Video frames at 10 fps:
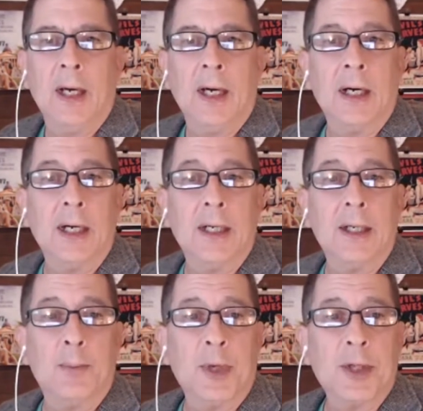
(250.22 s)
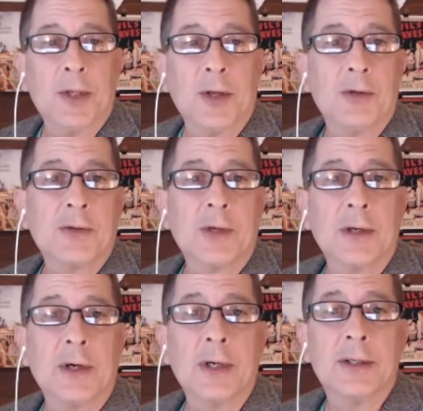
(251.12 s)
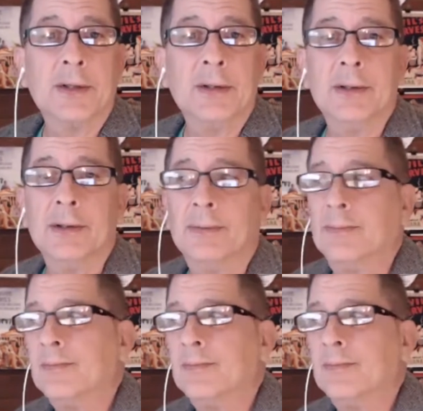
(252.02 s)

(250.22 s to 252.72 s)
But those are our two